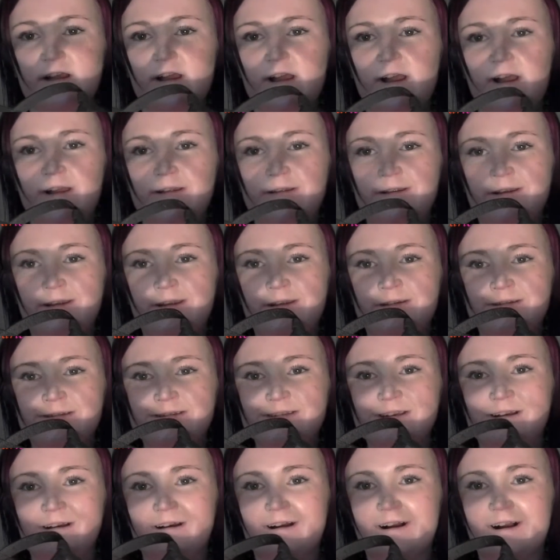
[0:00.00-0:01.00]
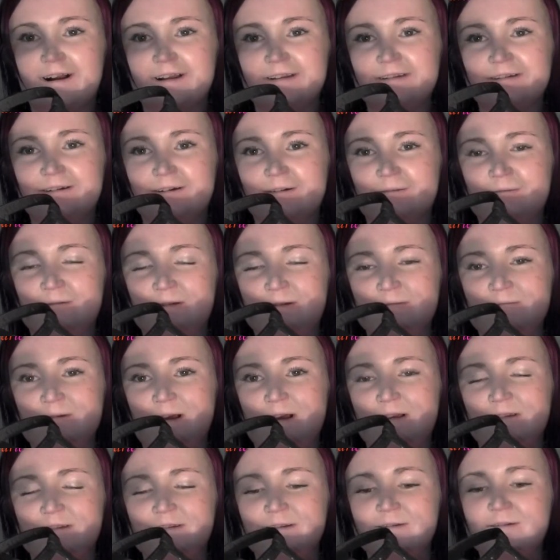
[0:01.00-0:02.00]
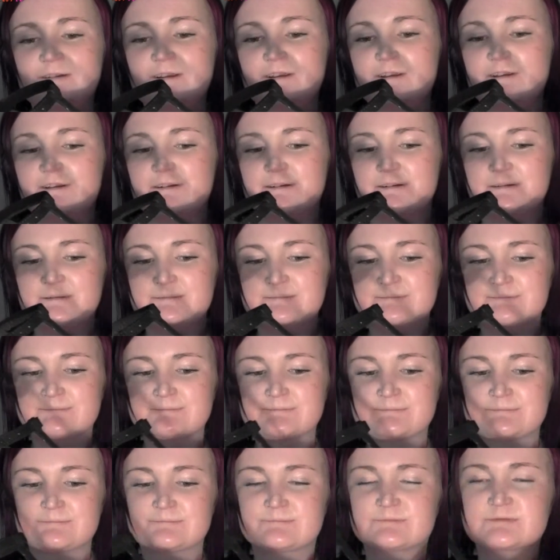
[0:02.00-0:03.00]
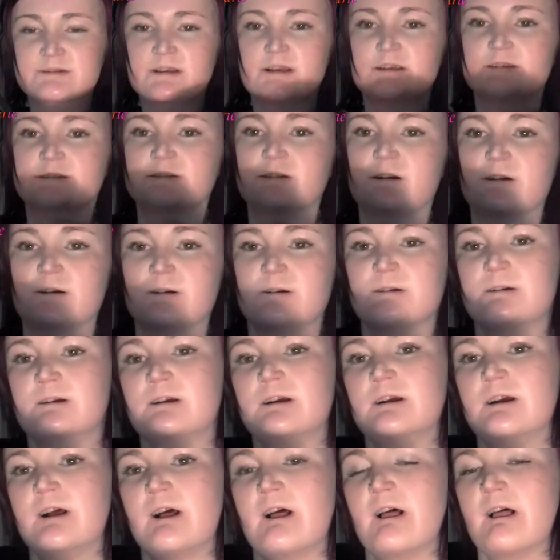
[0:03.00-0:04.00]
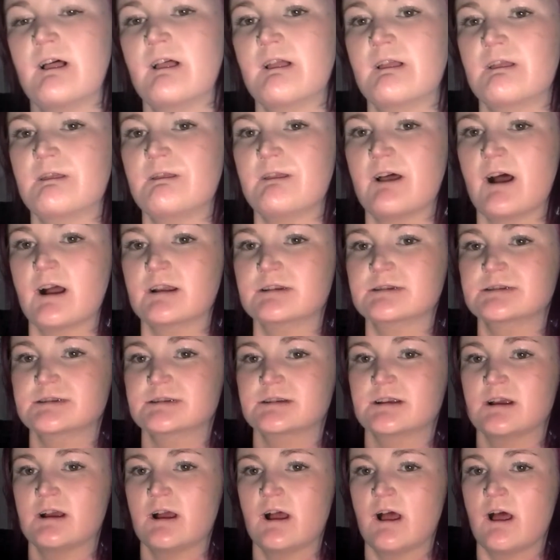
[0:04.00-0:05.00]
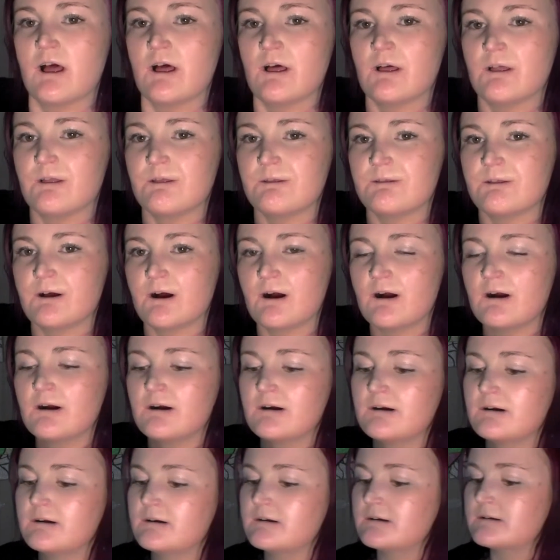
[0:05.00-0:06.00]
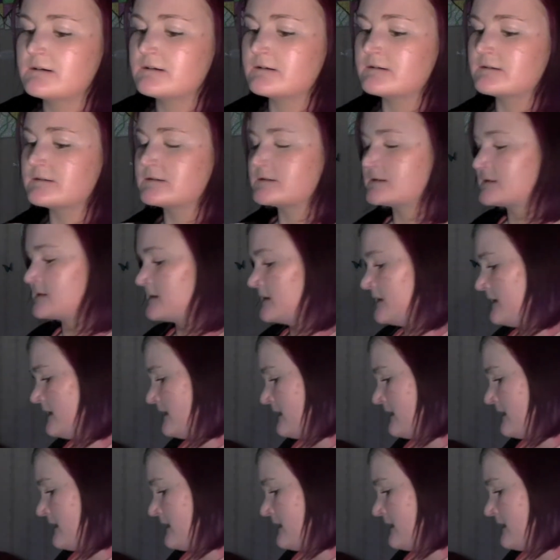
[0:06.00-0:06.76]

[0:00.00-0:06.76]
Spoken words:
And the inside of them are so cute. So that's those.